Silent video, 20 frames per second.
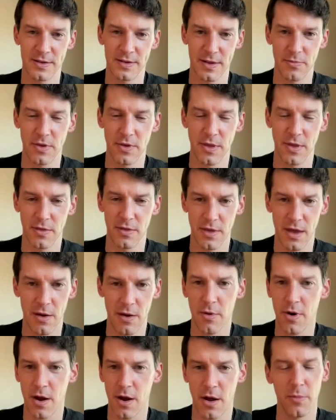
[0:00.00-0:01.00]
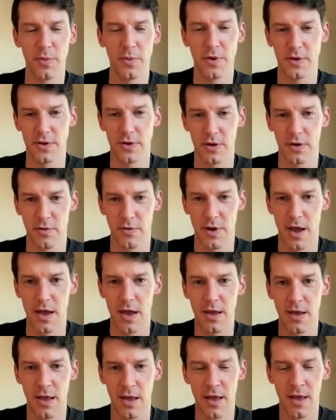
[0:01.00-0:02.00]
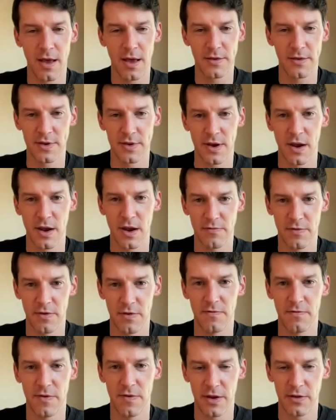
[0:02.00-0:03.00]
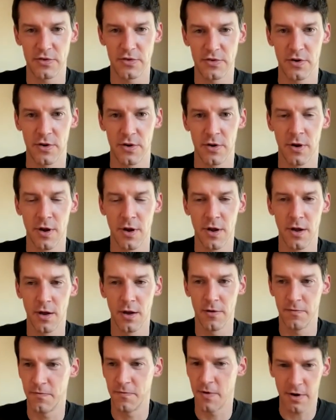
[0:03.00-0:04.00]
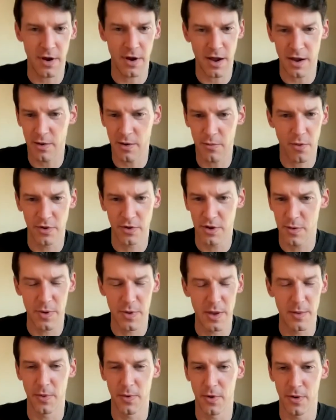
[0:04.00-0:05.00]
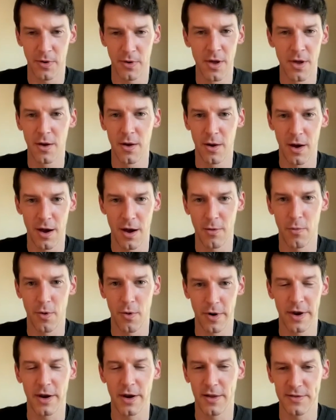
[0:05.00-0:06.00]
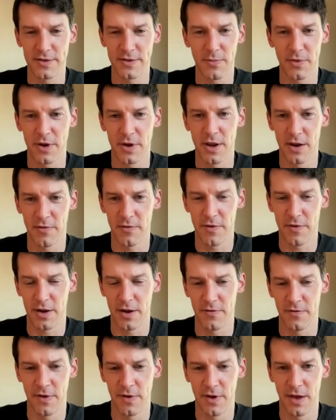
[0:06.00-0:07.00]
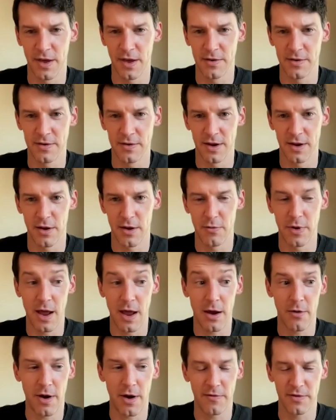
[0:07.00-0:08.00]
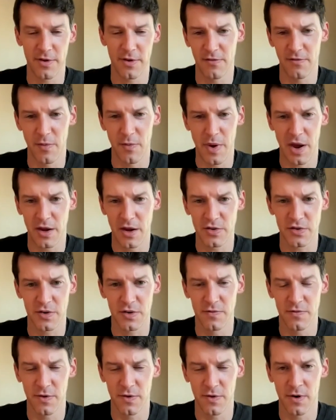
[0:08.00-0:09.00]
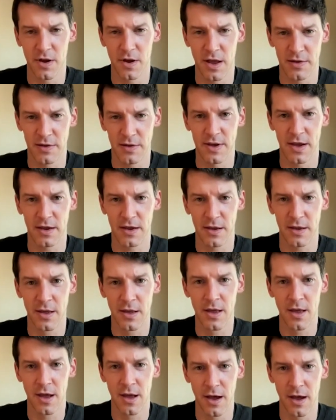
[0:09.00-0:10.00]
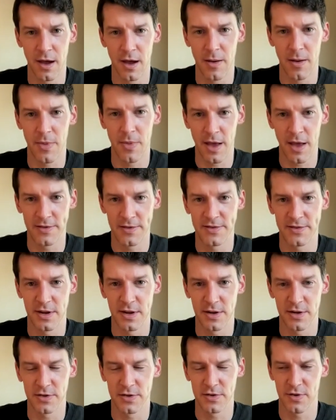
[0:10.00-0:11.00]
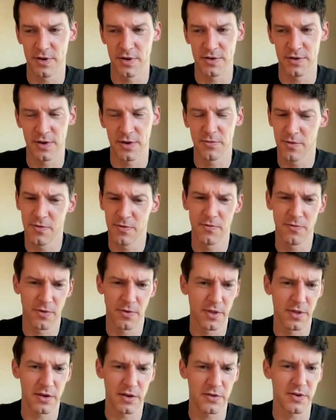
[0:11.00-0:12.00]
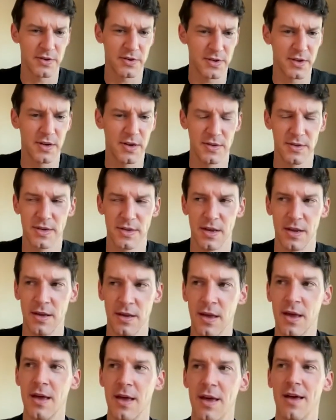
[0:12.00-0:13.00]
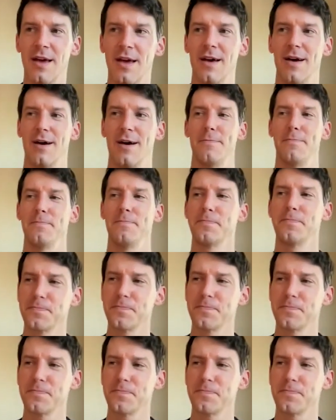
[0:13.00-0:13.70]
something that they were helping to create as a kind of adventure of very high quality people uh, working on something innovative and you know now have kind of a passion for ed tech um, as an industry. So really interesting to see. Um,